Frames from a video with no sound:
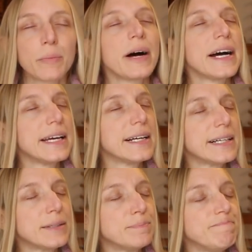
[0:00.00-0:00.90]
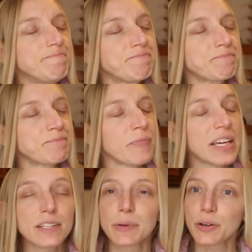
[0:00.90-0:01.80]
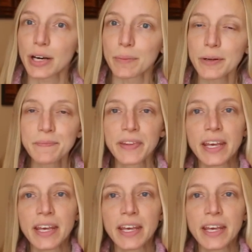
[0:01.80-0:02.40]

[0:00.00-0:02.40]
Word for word: by um, Isabel Kramer,